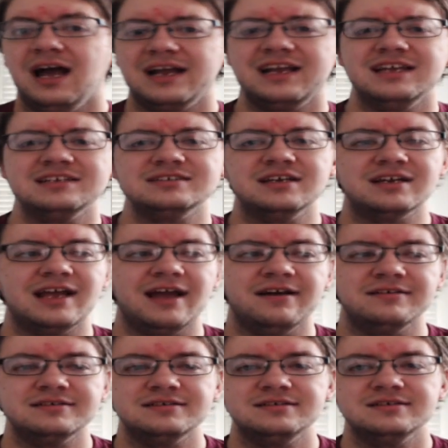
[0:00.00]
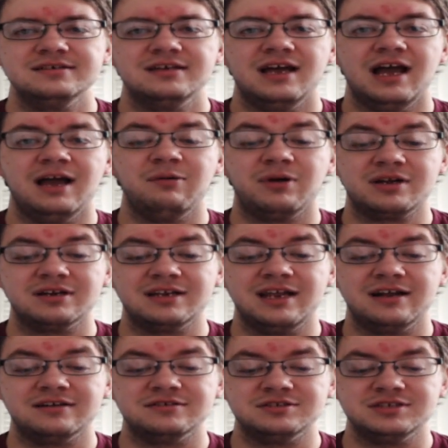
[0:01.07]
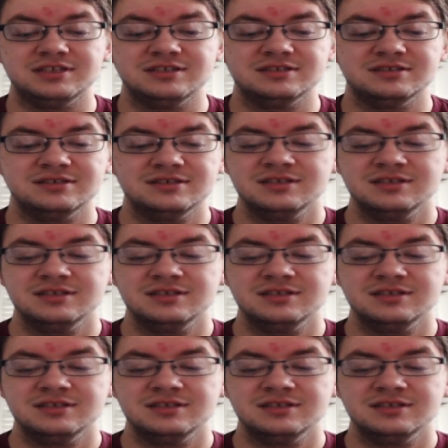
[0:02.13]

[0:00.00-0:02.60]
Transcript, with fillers: kind of just hung out. I worked on character sheets.